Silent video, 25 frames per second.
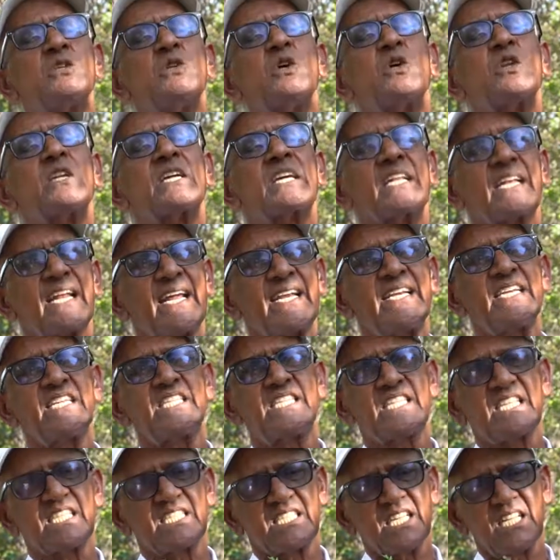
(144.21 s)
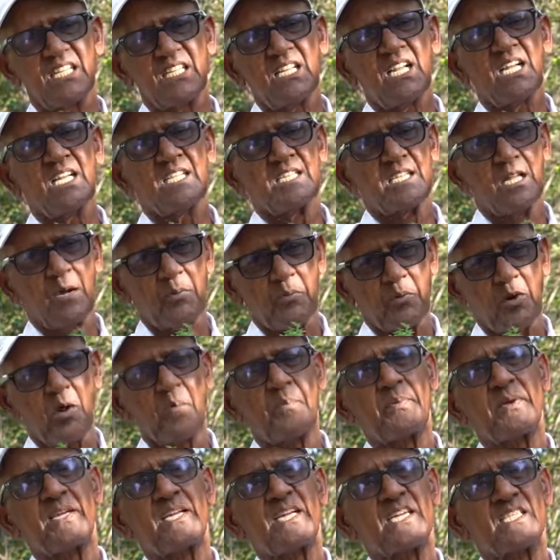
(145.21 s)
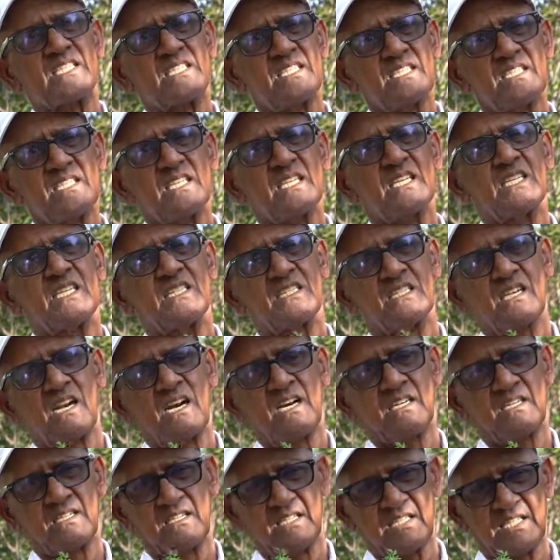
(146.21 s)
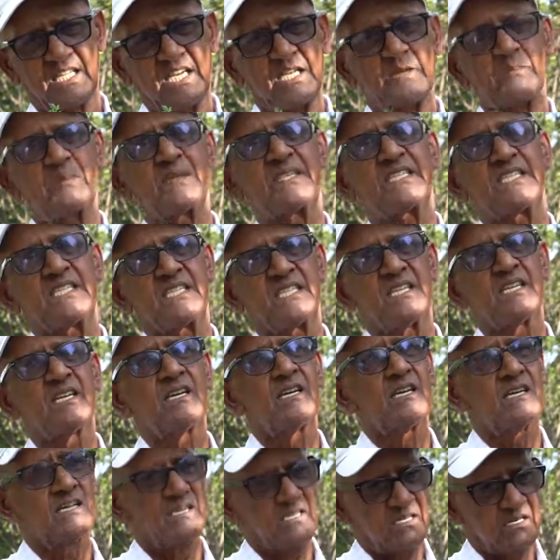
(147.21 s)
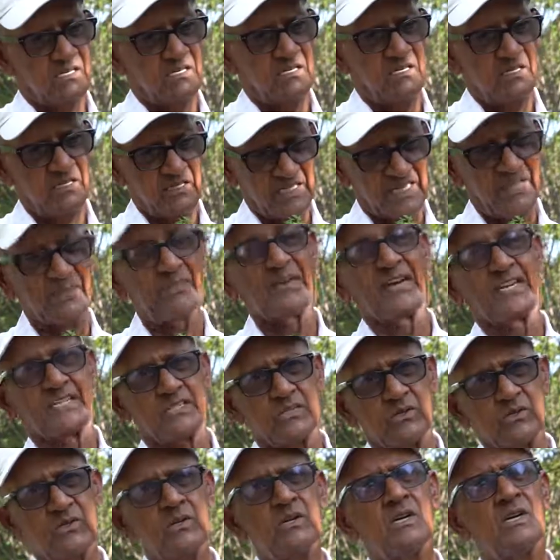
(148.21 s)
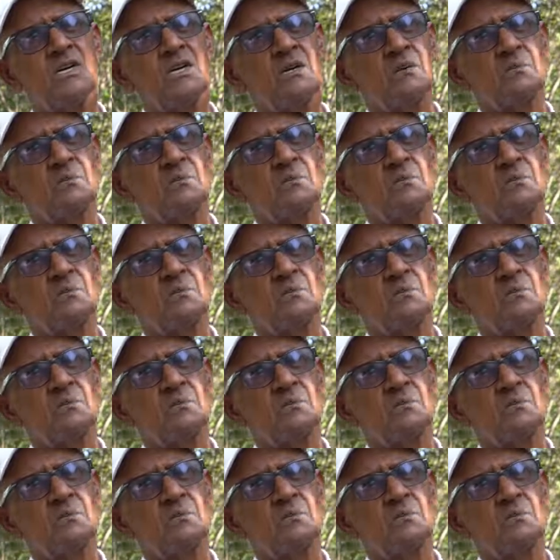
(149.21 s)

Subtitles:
during rainy season the propagation is not that much effective,